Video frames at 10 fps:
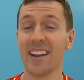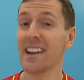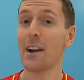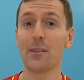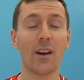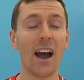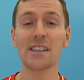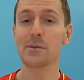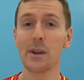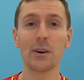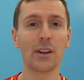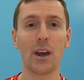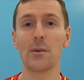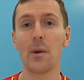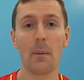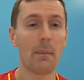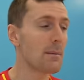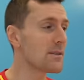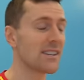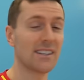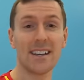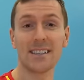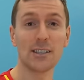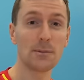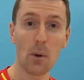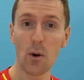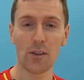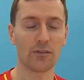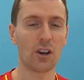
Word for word: Now, as we all know, badminton is a sport that